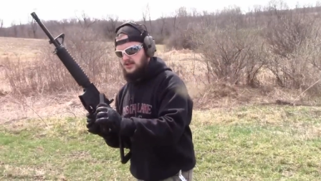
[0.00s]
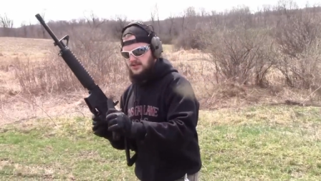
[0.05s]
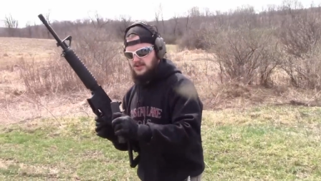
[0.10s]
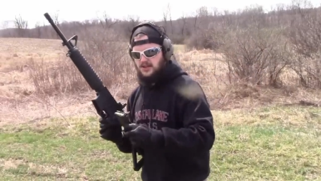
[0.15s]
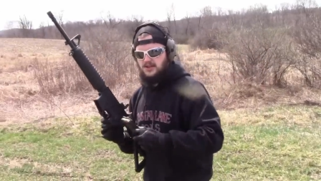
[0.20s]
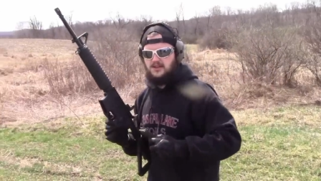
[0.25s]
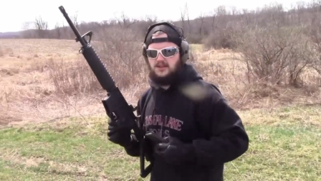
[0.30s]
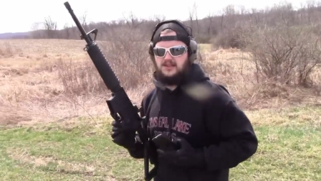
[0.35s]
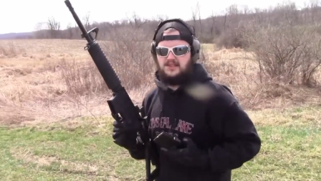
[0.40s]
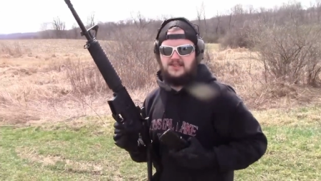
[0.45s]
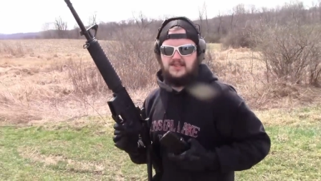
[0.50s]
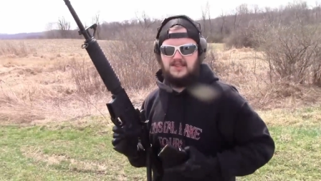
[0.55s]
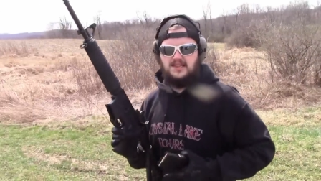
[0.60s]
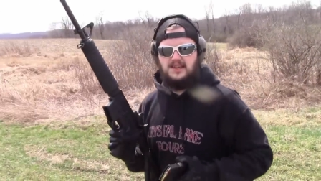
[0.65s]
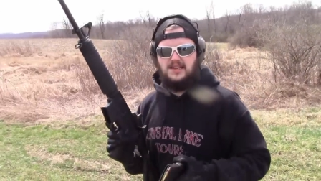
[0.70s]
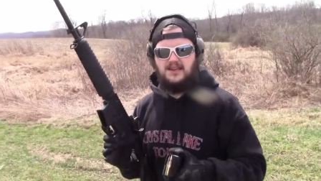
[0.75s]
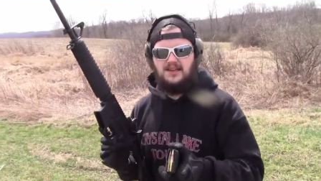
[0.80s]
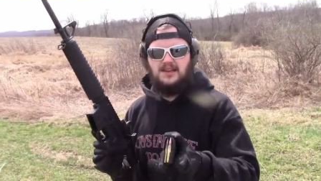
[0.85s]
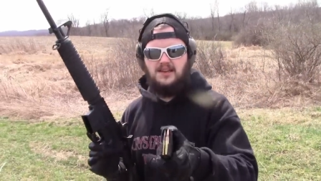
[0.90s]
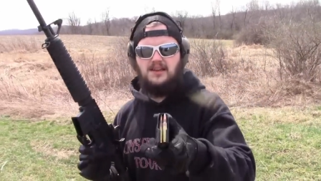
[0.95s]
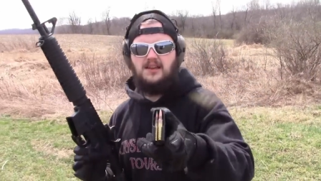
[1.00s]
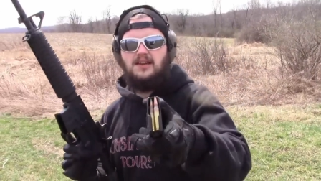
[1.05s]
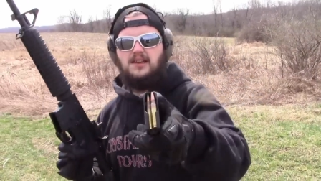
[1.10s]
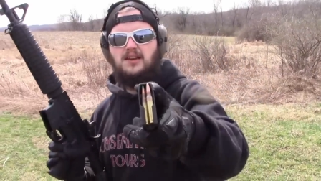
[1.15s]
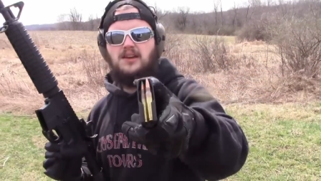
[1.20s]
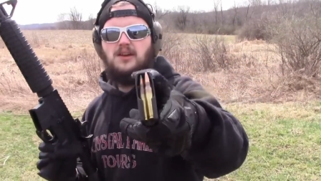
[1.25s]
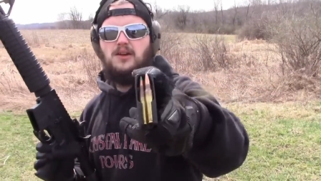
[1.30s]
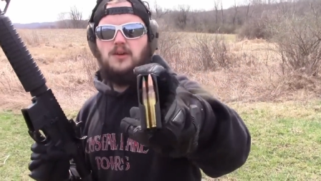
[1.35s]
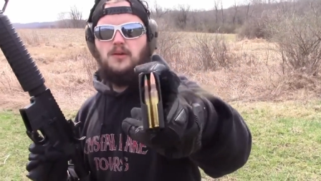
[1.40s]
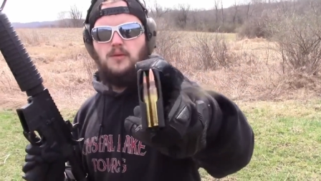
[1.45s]
so you can see
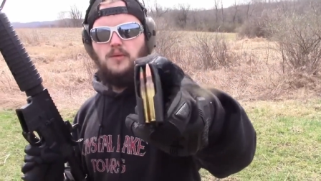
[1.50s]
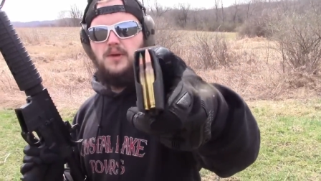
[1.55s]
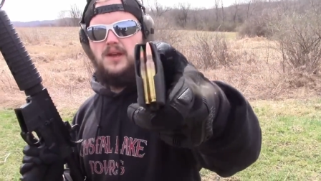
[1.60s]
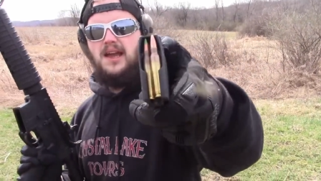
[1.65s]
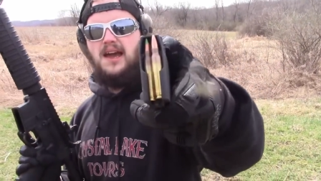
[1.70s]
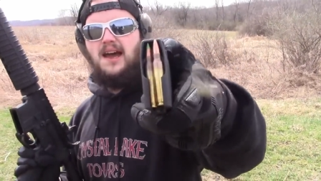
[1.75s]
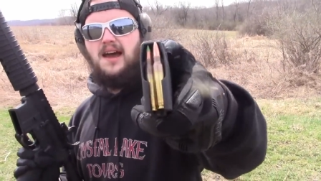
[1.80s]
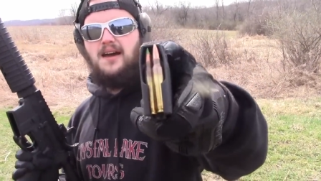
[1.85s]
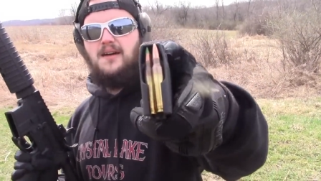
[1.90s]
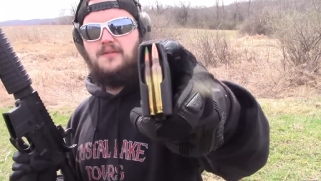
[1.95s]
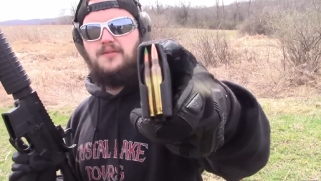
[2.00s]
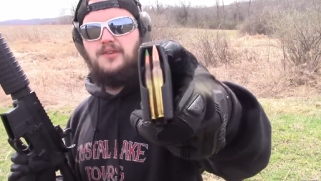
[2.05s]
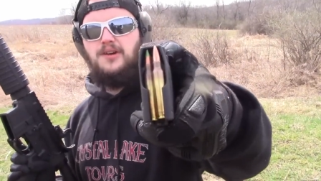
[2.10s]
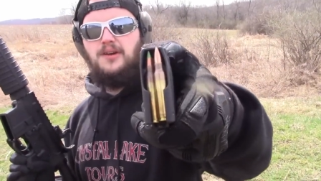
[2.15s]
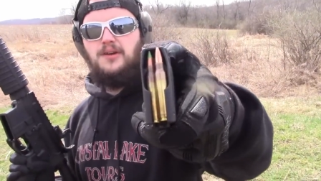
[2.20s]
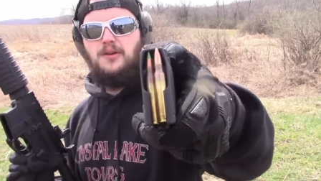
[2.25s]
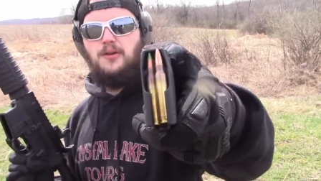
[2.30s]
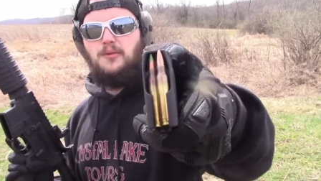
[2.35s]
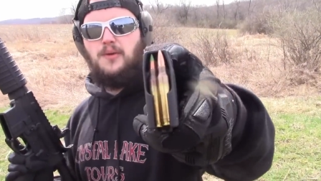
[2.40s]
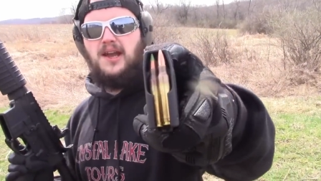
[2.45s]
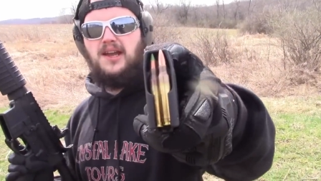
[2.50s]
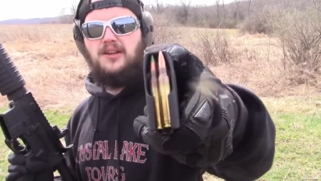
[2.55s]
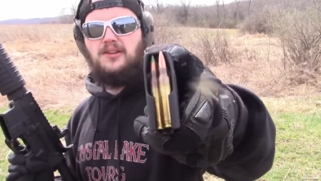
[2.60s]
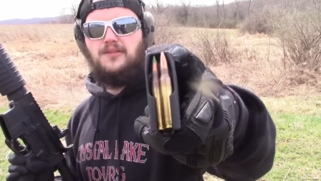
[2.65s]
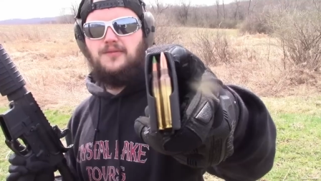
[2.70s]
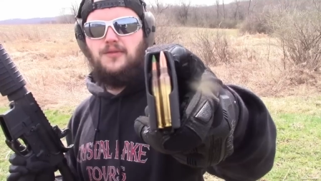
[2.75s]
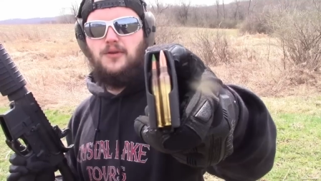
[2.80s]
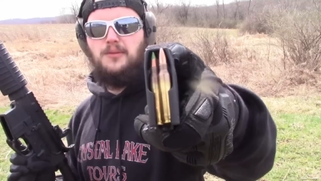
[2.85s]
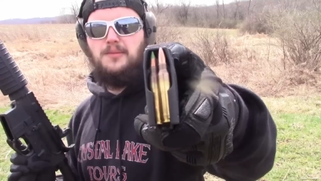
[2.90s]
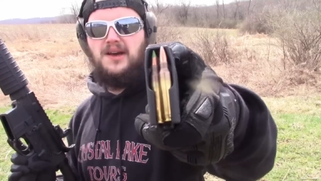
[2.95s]
we have a
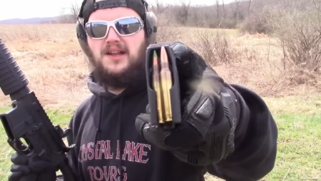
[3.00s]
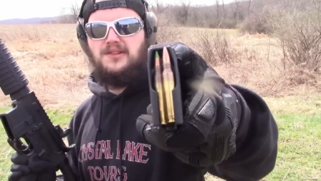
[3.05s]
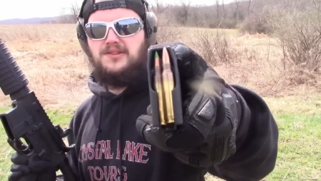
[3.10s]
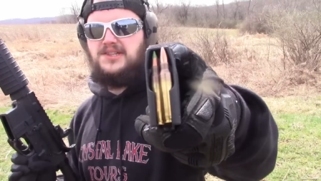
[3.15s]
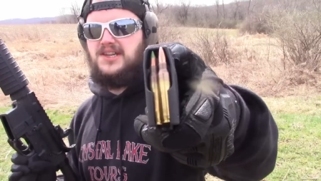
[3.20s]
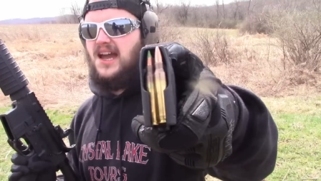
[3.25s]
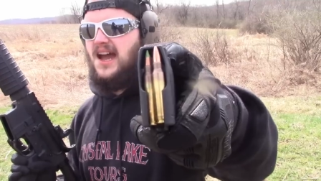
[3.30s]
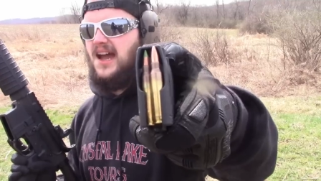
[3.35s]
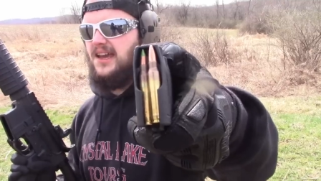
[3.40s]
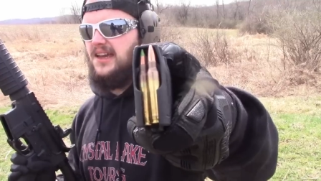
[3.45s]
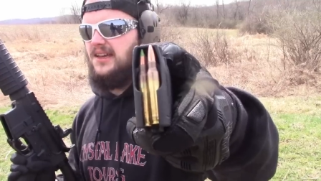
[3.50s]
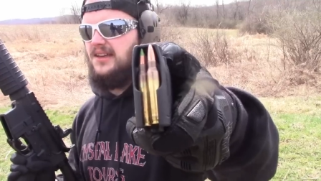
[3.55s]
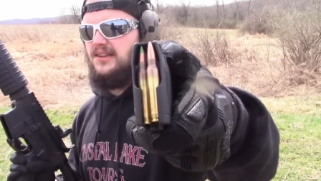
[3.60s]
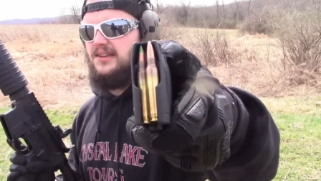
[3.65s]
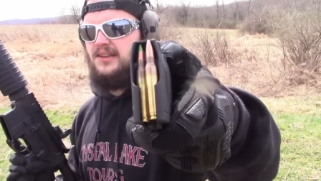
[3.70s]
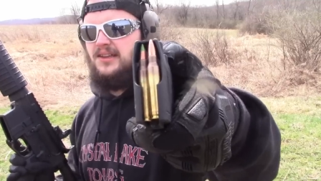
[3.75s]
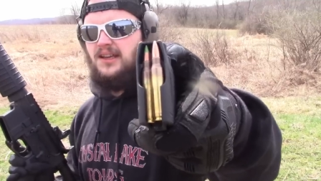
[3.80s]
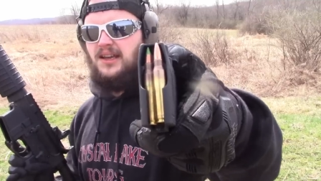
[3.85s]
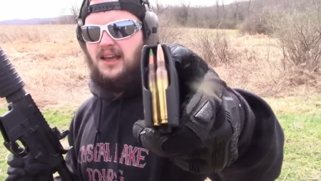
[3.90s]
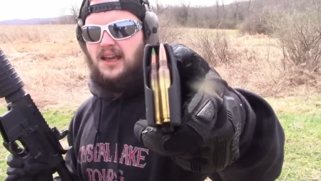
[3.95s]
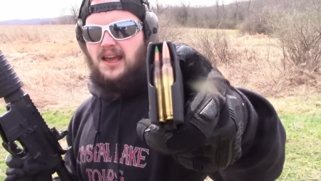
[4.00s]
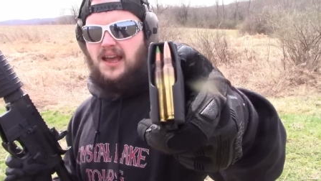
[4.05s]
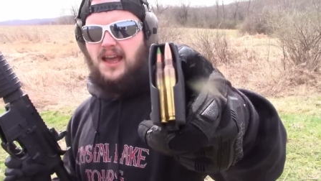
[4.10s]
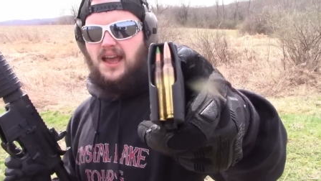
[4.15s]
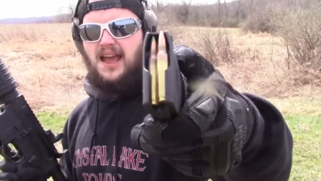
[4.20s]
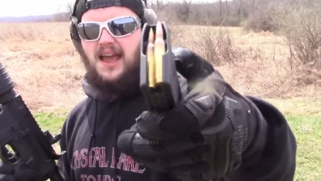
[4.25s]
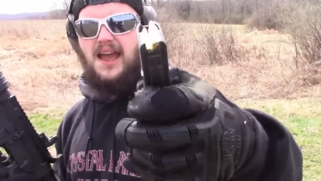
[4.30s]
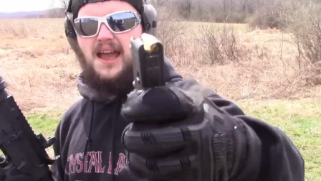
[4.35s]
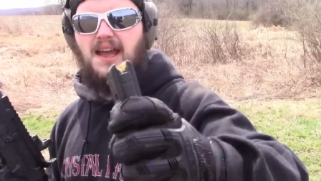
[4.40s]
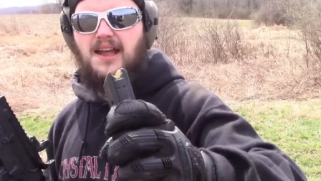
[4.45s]
regular full metal jacket
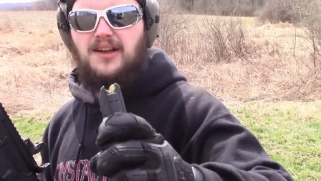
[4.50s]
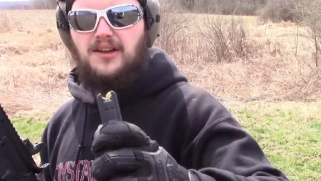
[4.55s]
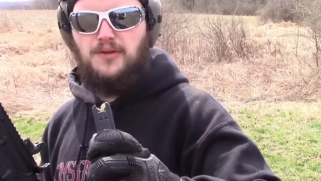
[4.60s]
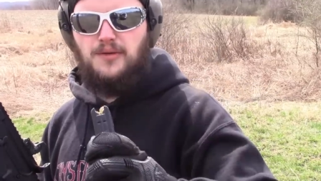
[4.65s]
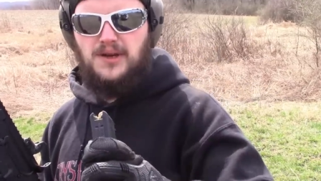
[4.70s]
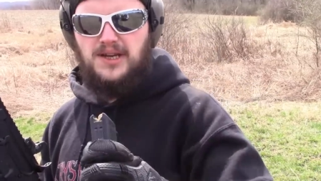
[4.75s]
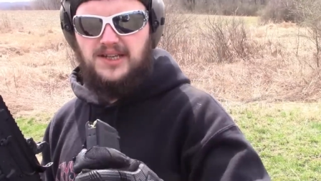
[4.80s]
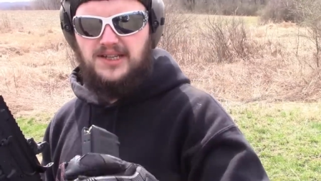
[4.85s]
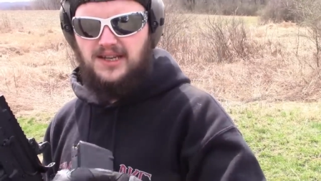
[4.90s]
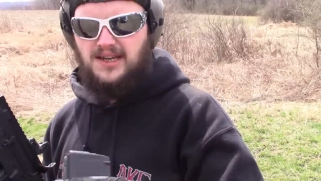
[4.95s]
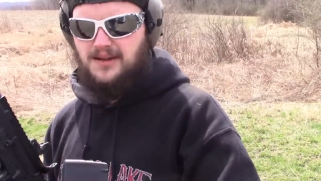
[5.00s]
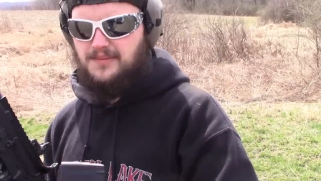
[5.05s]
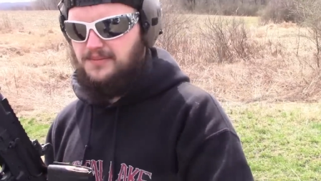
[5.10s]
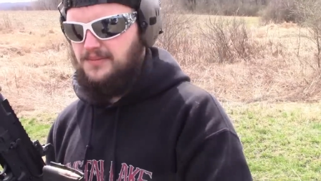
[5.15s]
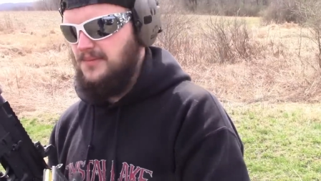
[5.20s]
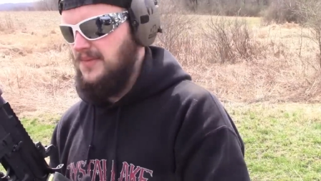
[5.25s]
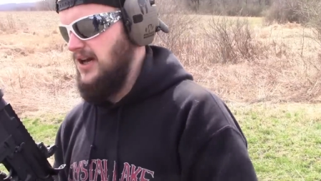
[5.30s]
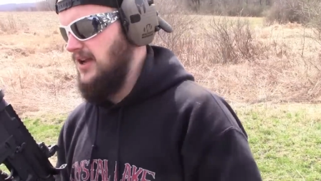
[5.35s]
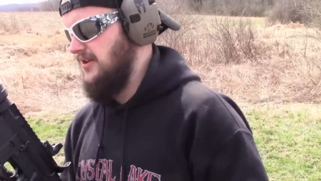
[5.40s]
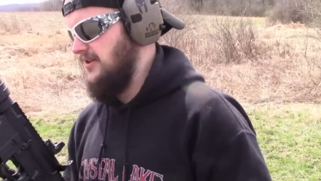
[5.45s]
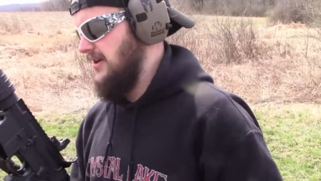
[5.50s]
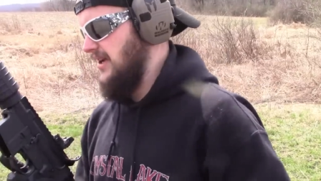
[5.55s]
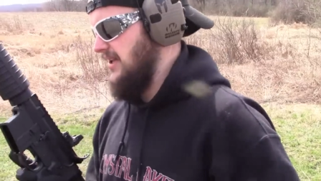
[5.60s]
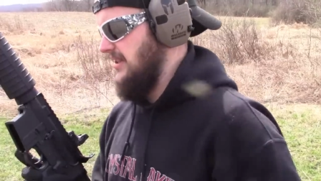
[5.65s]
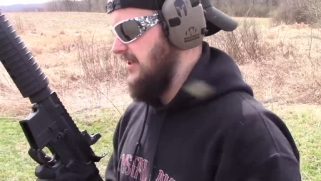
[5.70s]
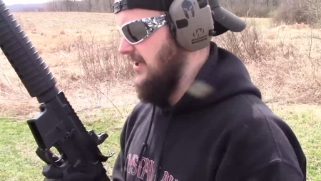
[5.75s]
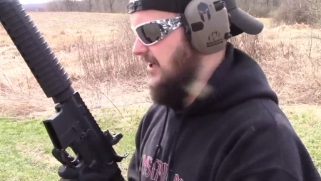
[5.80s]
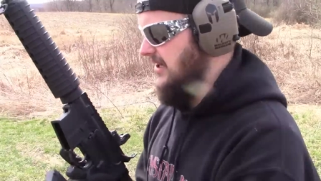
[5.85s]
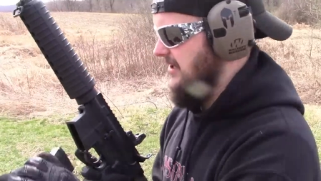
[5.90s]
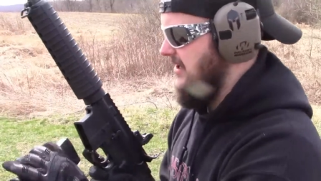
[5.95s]
and a green tip
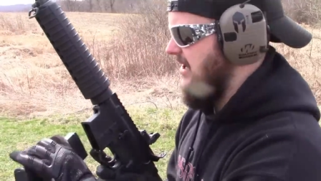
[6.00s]
underneath it